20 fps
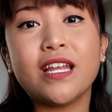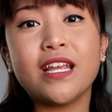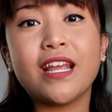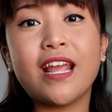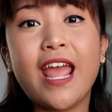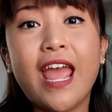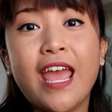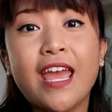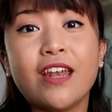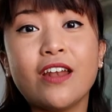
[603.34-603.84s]

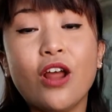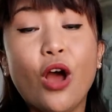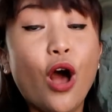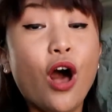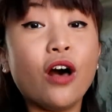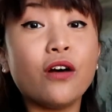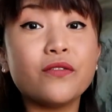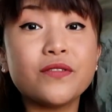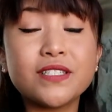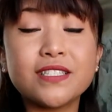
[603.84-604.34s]
meaning, and
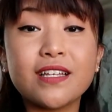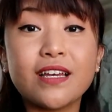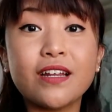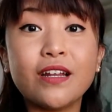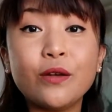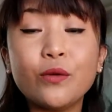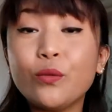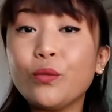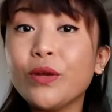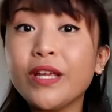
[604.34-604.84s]
all of a
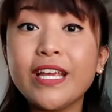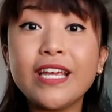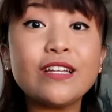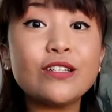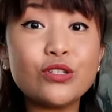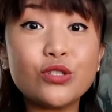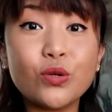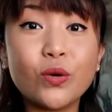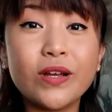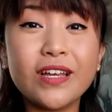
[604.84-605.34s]
sudden we
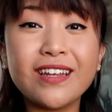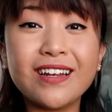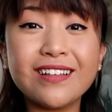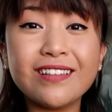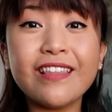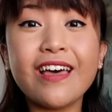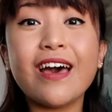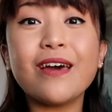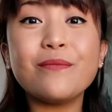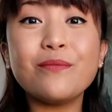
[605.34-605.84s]
enjoy it
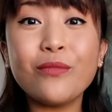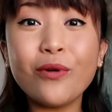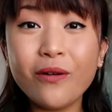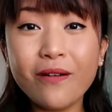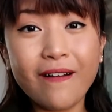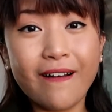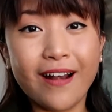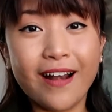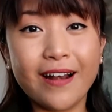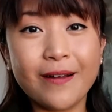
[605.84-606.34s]
a lot
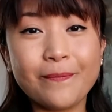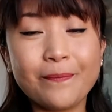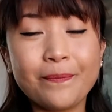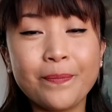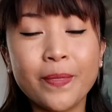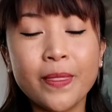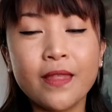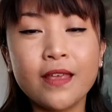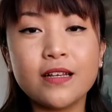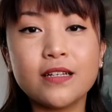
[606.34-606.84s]
more.
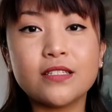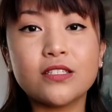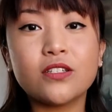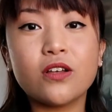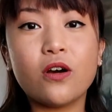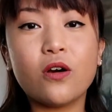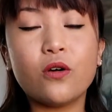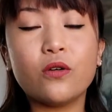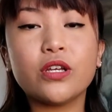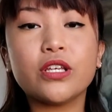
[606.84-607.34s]

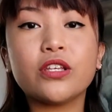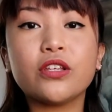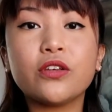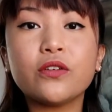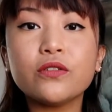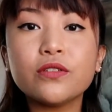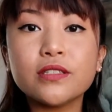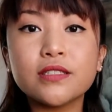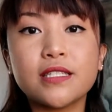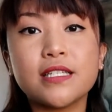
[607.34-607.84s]
So
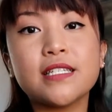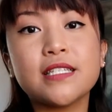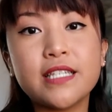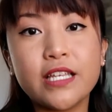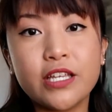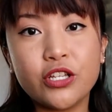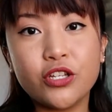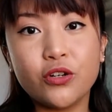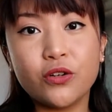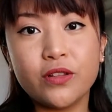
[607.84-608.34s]
use
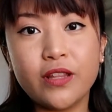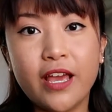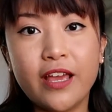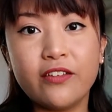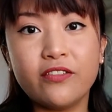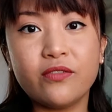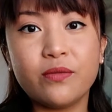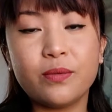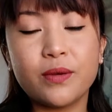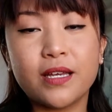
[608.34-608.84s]
this in your
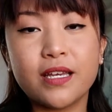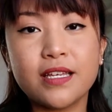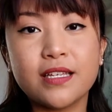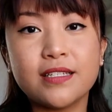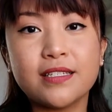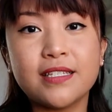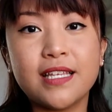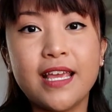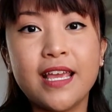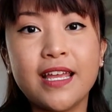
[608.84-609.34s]
life
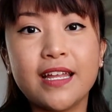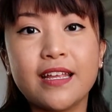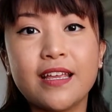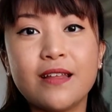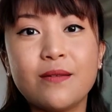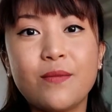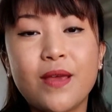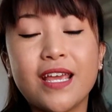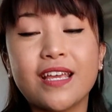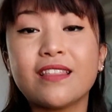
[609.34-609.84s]
because it
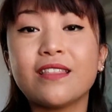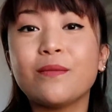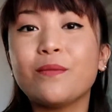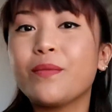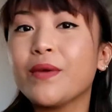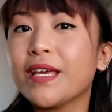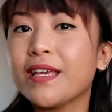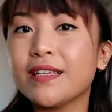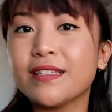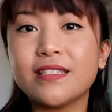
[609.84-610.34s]
can make the
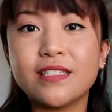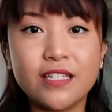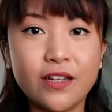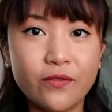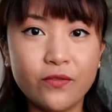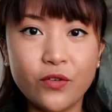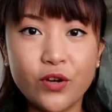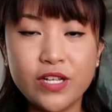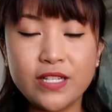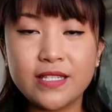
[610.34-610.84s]
biggest
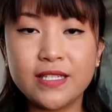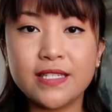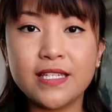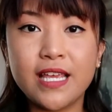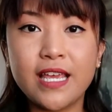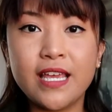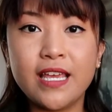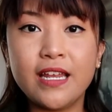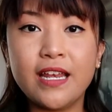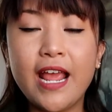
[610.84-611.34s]
difference
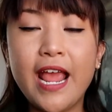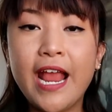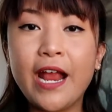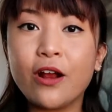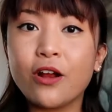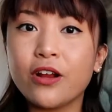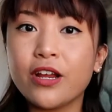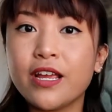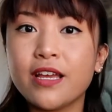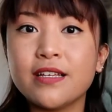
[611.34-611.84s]
in
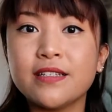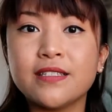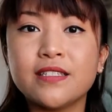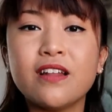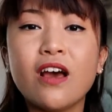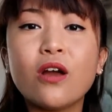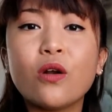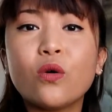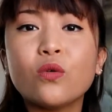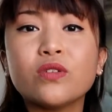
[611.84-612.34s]
areas,
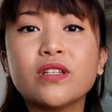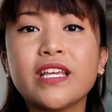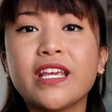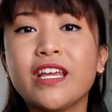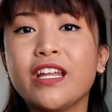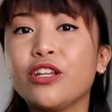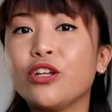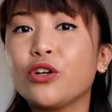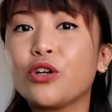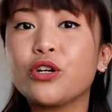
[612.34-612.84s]
not
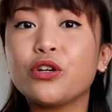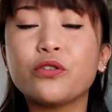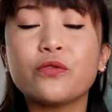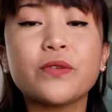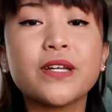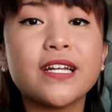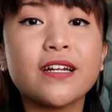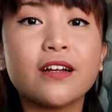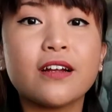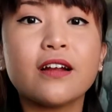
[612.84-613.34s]
only in your
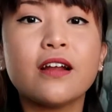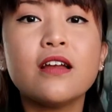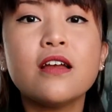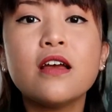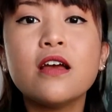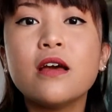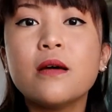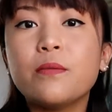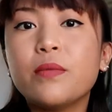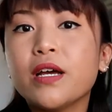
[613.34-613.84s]
career,
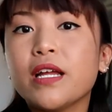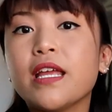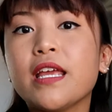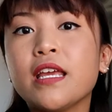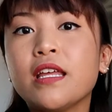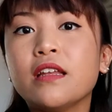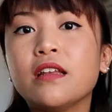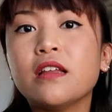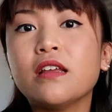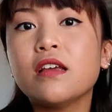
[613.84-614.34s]
but
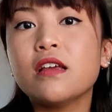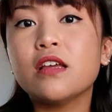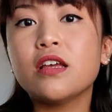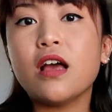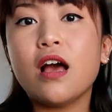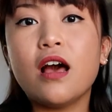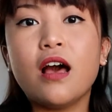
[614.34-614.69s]
in